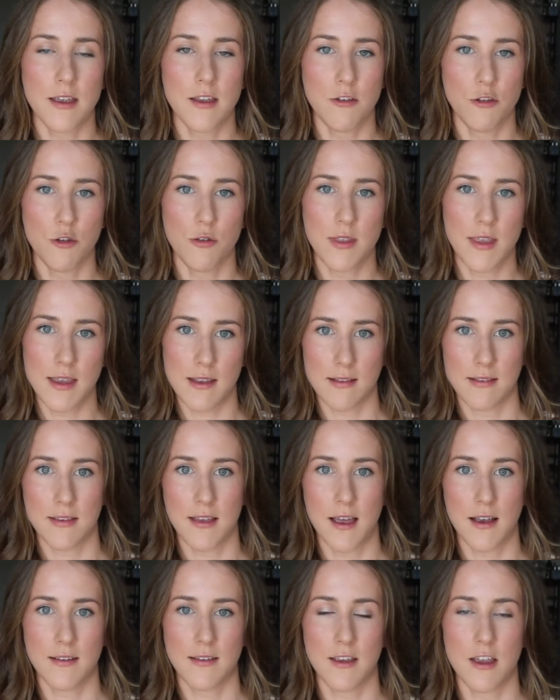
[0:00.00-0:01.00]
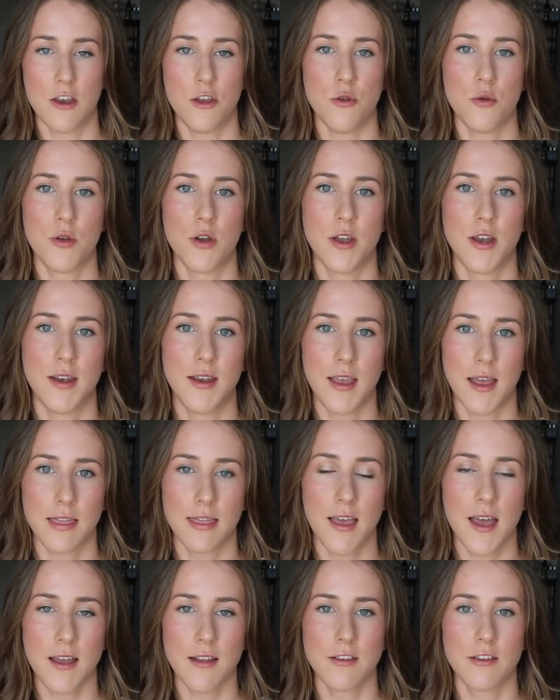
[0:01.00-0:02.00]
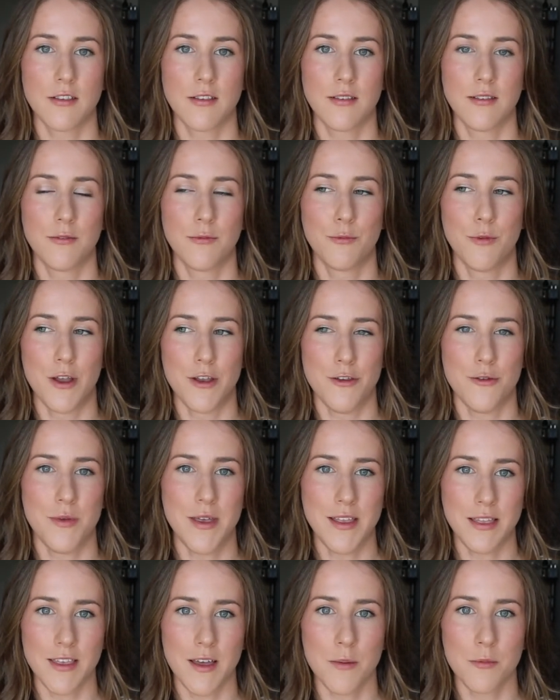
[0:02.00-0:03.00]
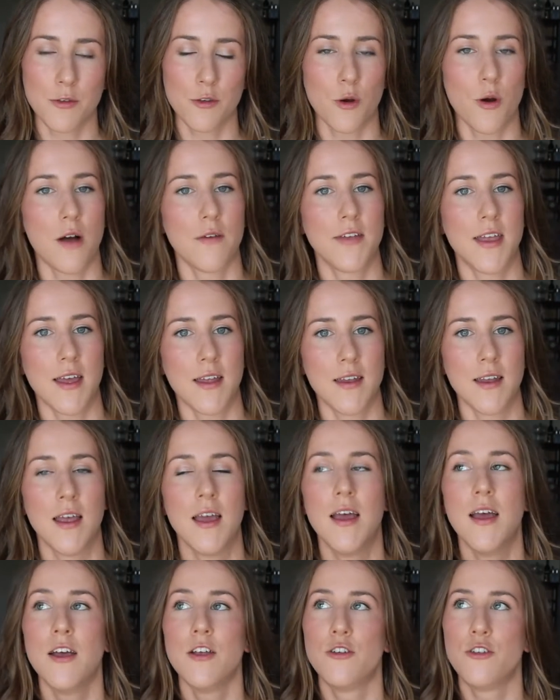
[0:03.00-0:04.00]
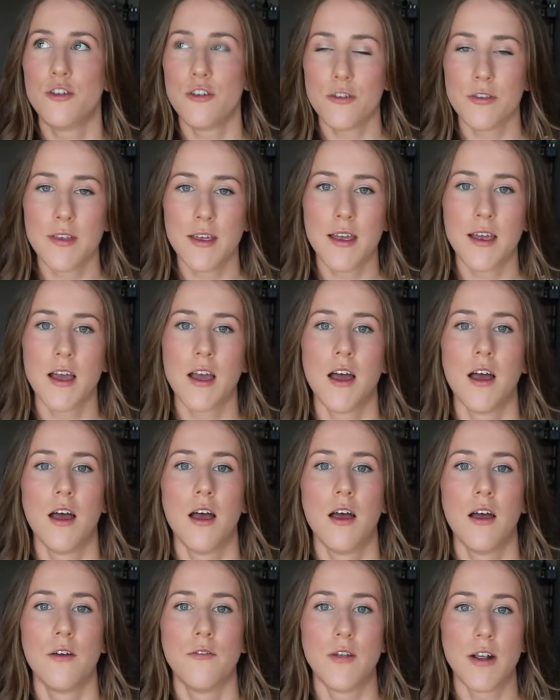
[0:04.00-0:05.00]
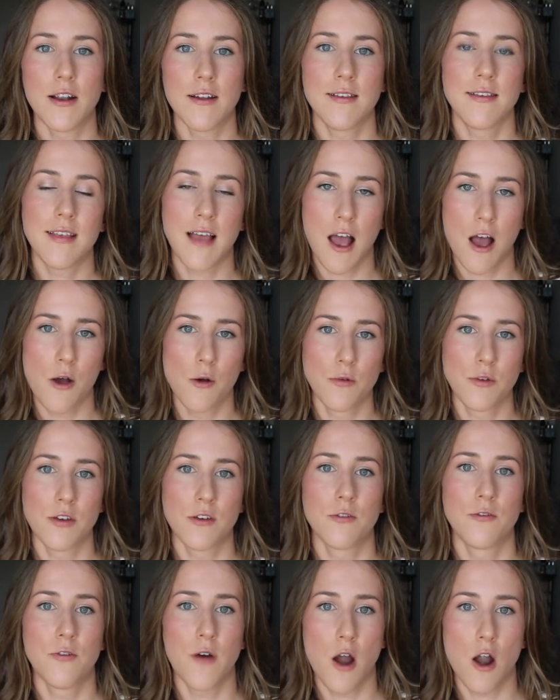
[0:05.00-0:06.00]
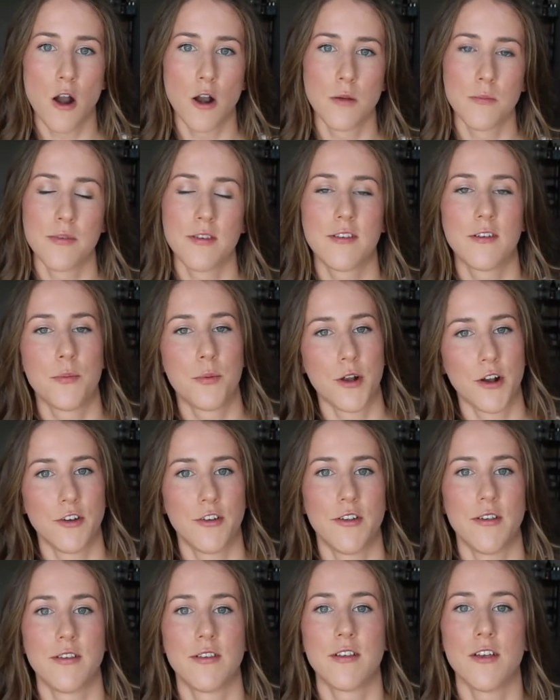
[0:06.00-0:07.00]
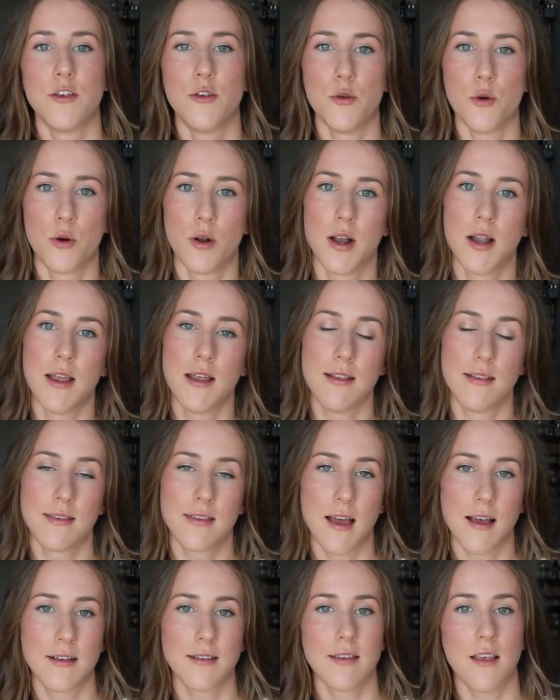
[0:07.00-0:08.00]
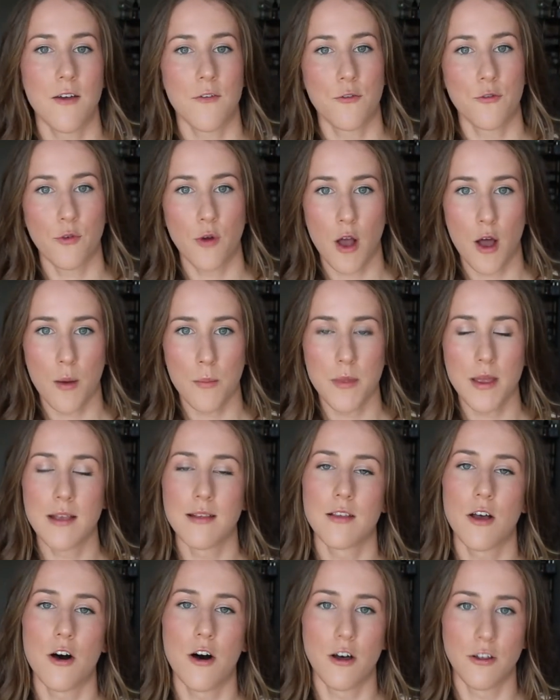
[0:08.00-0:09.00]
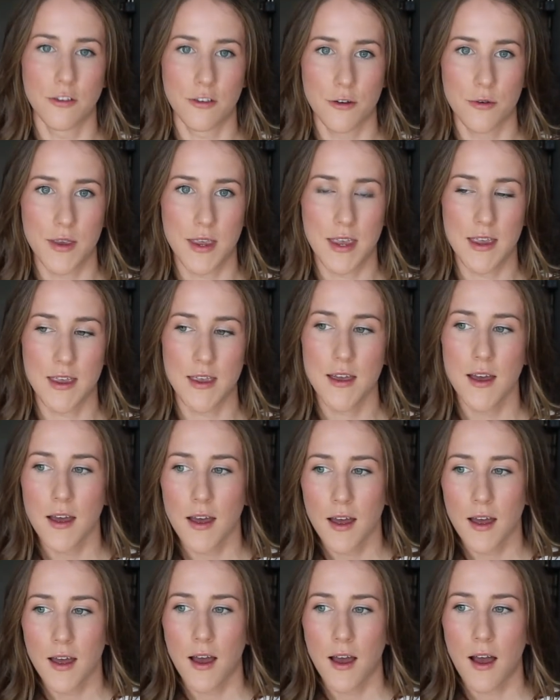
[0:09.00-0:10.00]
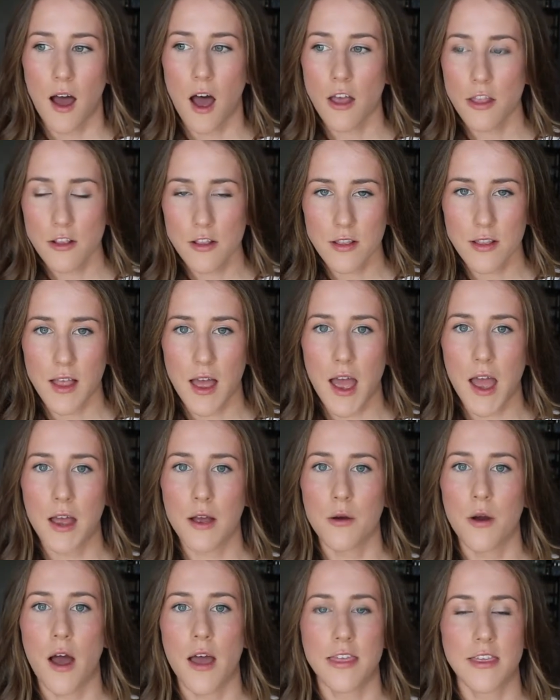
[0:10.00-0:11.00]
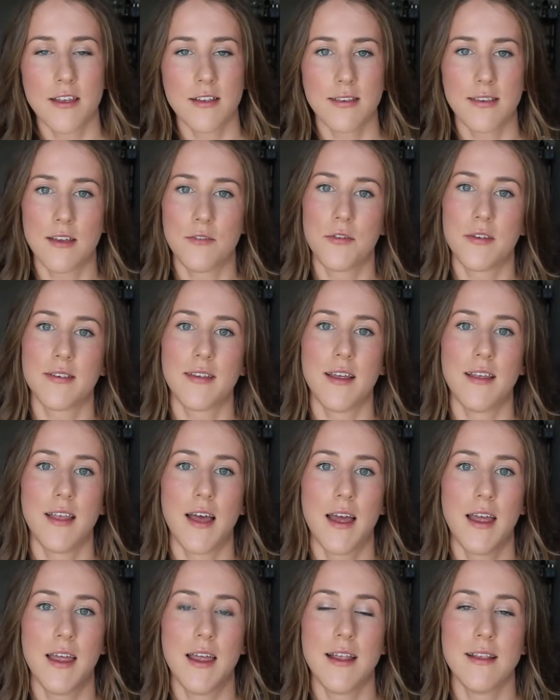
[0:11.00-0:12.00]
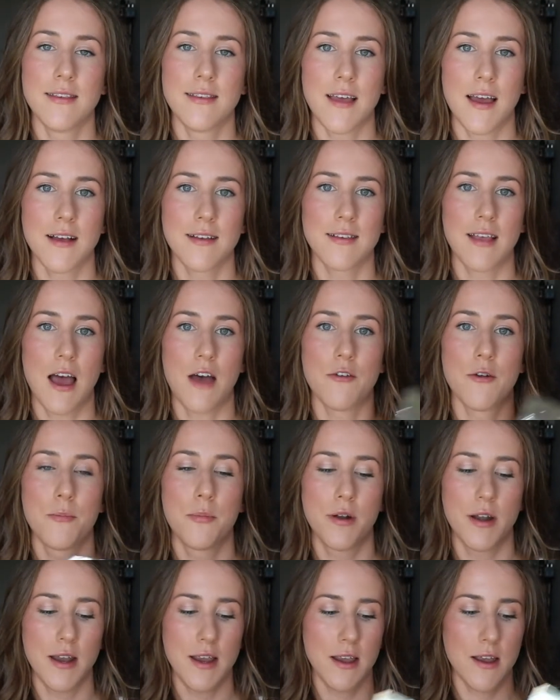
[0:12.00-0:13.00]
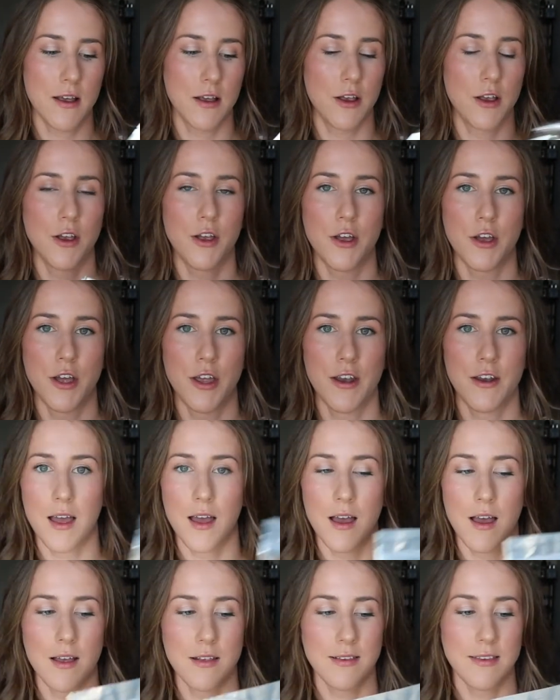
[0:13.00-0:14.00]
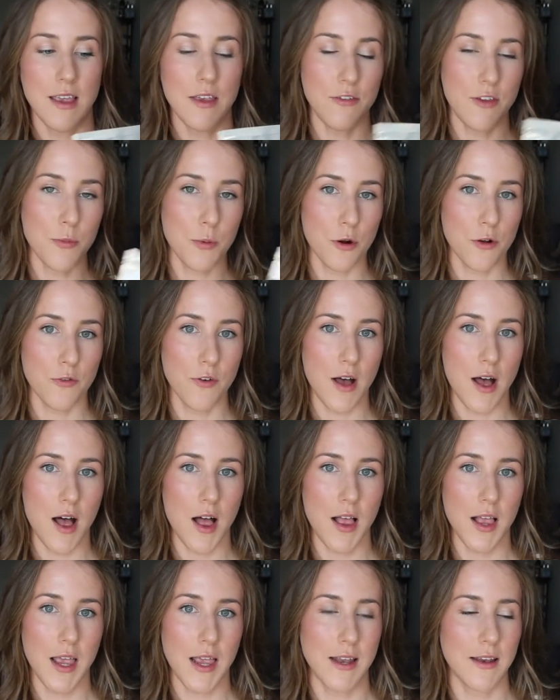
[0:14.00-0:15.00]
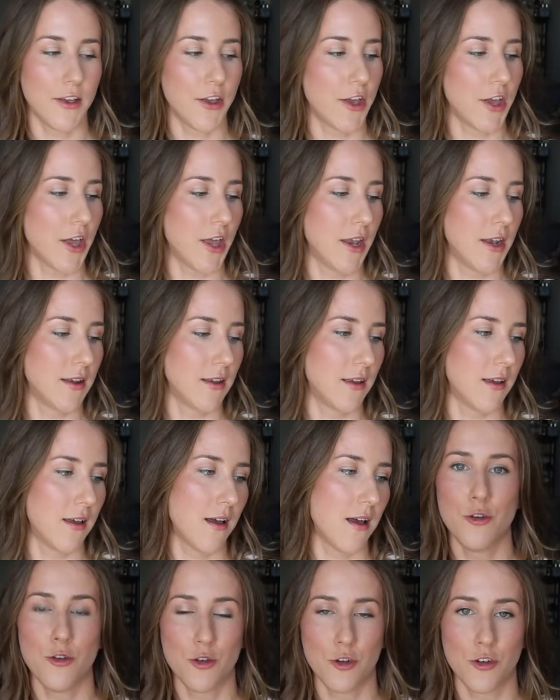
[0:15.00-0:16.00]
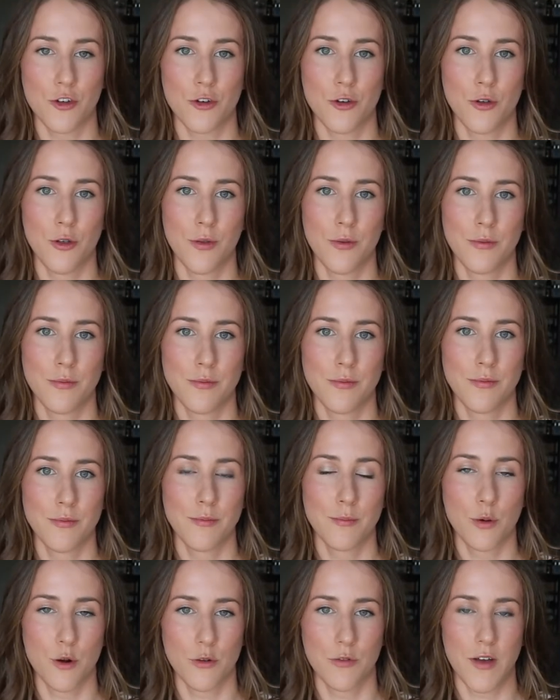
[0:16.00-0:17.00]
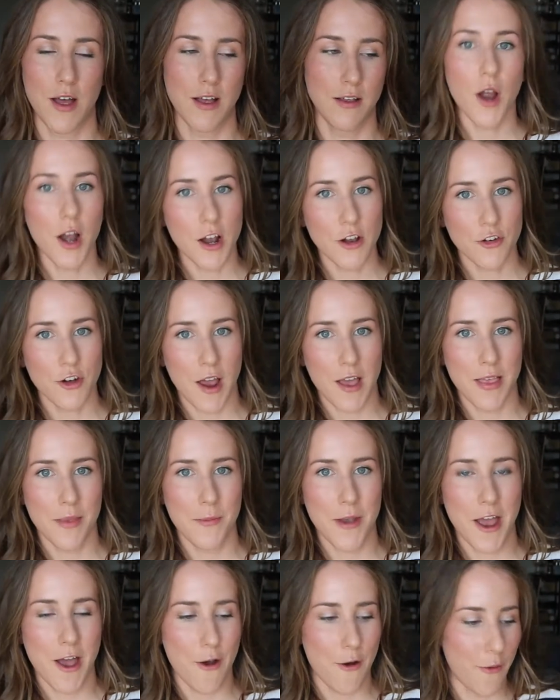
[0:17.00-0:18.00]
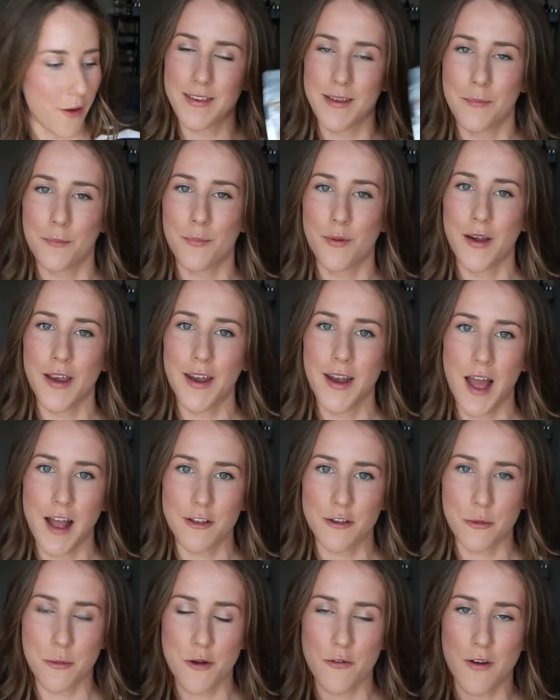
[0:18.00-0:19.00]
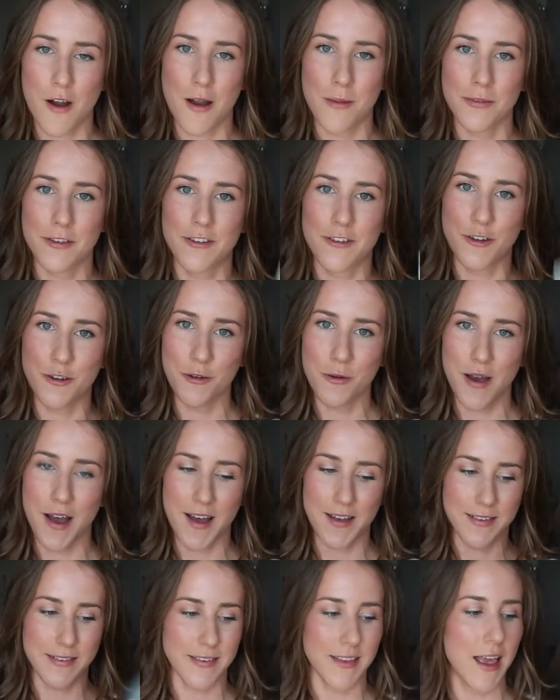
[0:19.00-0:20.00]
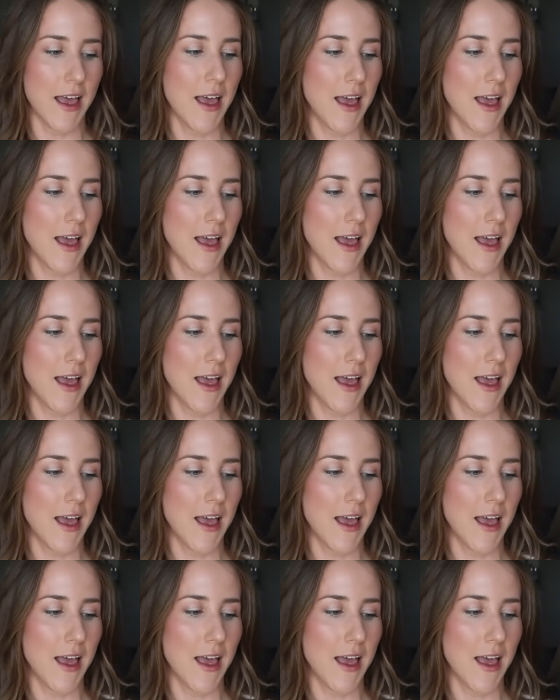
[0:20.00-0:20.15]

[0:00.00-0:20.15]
into the insect and you could get that when you eat them. So again, choosing very sound farms to purchase your insects from is also key. Other than that, I think it's safe to say that insects have a pretty good safety profile and a good nutritional profile. We're gonna try them now. Bring in Entomo Farms to us.